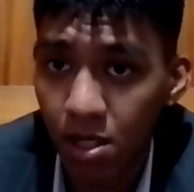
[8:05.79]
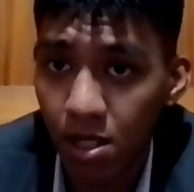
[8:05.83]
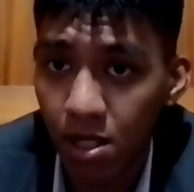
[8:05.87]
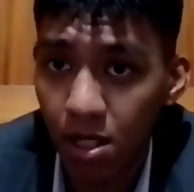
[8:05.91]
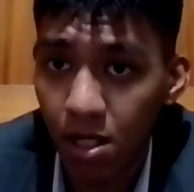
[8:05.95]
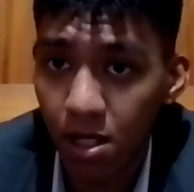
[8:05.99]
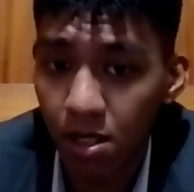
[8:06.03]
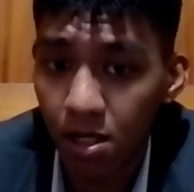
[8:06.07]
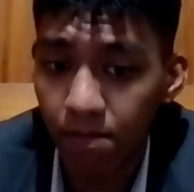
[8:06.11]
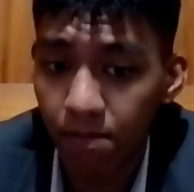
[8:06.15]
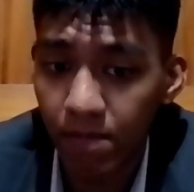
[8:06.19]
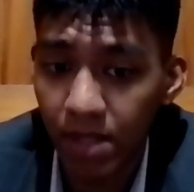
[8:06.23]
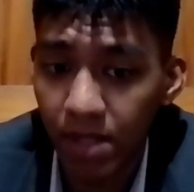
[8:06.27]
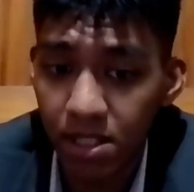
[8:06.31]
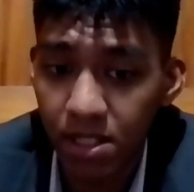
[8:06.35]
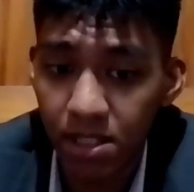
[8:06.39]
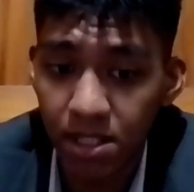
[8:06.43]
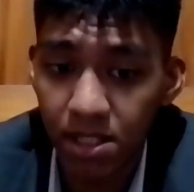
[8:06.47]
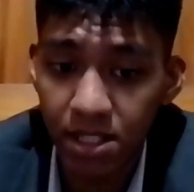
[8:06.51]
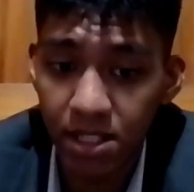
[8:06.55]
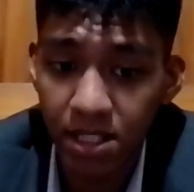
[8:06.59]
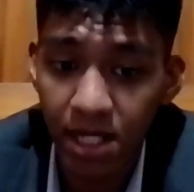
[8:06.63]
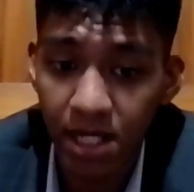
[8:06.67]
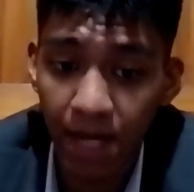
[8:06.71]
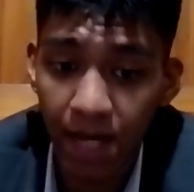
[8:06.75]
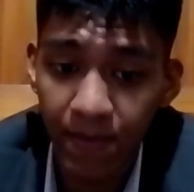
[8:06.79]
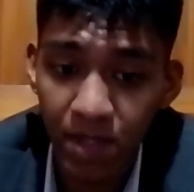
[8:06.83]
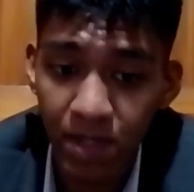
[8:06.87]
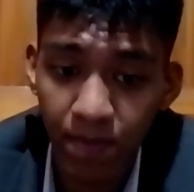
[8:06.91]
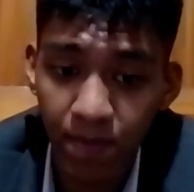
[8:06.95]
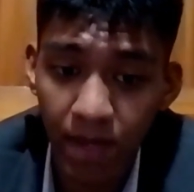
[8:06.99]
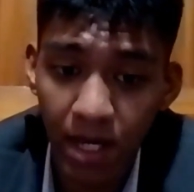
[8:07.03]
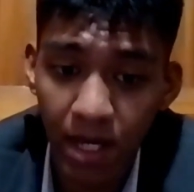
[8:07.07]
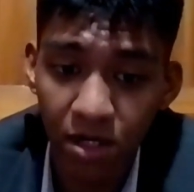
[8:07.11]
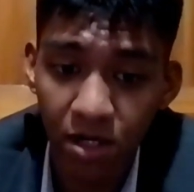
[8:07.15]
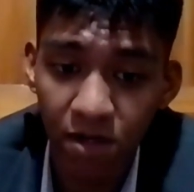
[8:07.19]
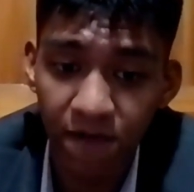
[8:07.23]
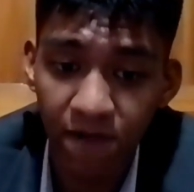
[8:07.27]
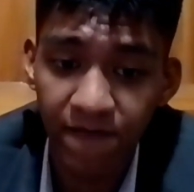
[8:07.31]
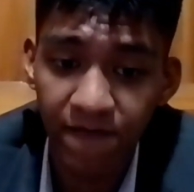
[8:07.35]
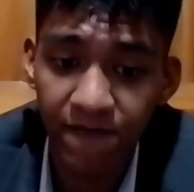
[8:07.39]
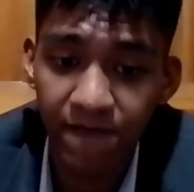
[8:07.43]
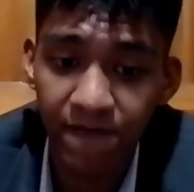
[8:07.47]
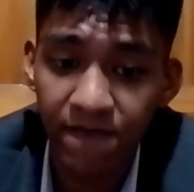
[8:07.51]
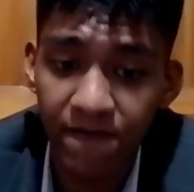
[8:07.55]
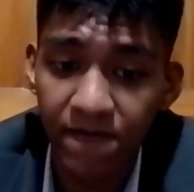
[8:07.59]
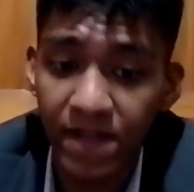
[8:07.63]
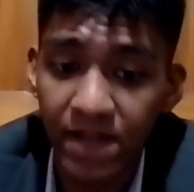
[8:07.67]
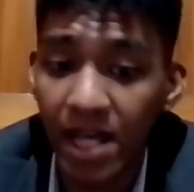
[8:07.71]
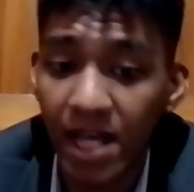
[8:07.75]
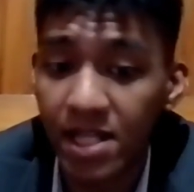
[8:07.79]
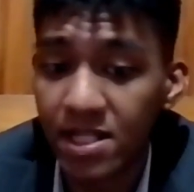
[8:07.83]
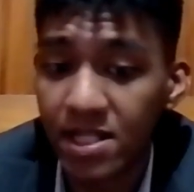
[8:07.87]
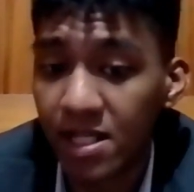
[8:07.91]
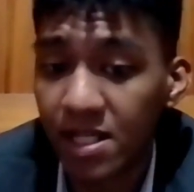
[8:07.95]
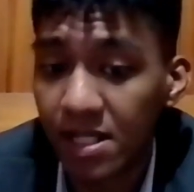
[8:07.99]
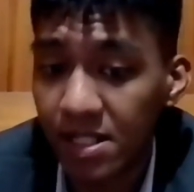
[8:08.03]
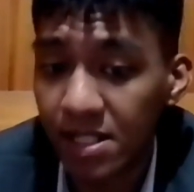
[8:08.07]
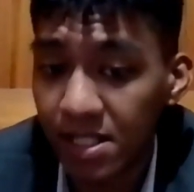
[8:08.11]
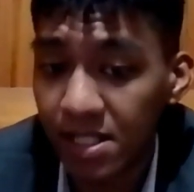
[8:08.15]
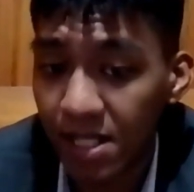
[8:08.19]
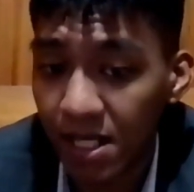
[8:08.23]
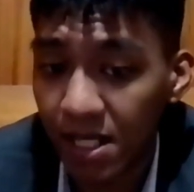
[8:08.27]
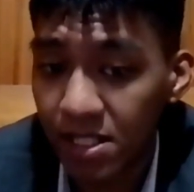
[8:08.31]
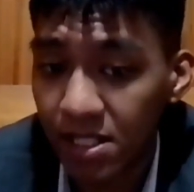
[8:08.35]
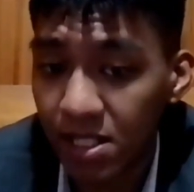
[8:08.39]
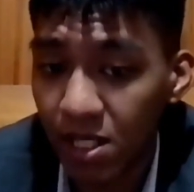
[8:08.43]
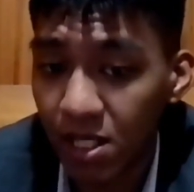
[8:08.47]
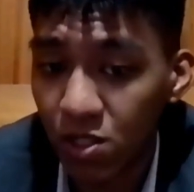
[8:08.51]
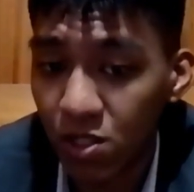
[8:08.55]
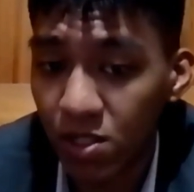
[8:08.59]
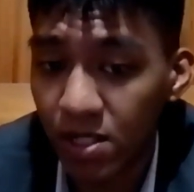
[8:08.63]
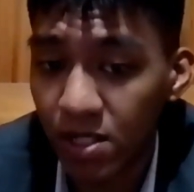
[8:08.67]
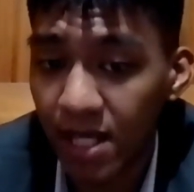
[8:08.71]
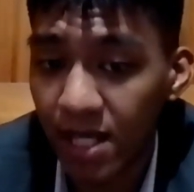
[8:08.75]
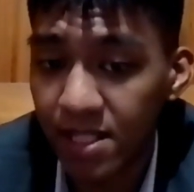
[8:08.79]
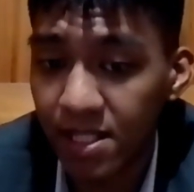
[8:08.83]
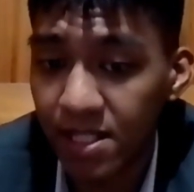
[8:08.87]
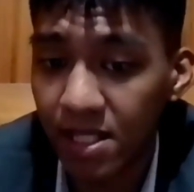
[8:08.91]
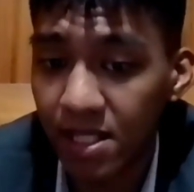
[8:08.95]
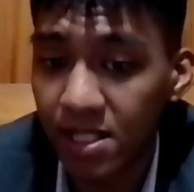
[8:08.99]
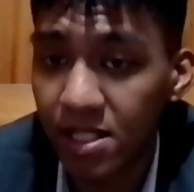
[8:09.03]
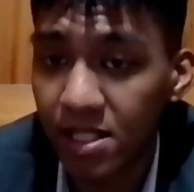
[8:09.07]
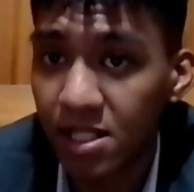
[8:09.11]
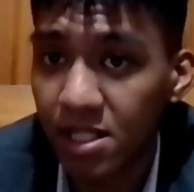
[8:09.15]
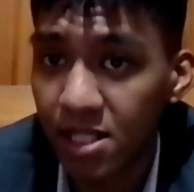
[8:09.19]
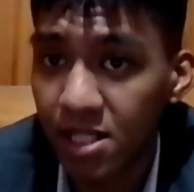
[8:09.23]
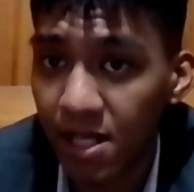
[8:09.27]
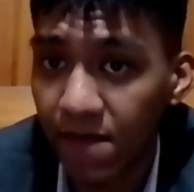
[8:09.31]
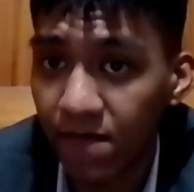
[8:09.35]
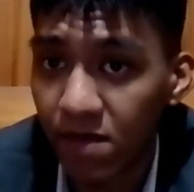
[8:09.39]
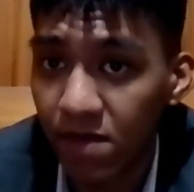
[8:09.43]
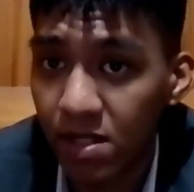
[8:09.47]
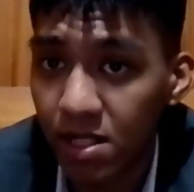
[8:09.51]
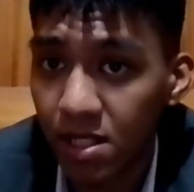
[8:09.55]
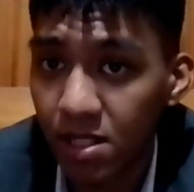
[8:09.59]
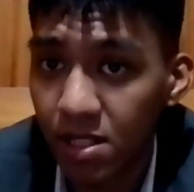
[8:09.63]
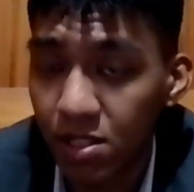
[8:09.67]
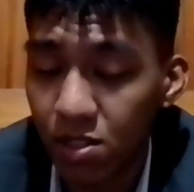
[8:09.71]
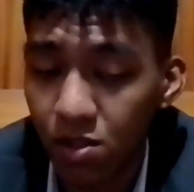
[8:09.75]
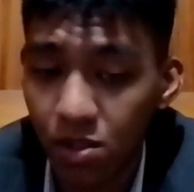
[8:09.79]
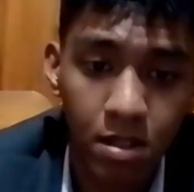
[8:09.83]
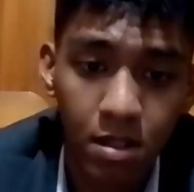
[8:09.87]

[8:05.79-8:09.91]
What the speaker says: in the time span of 1960 to 1970.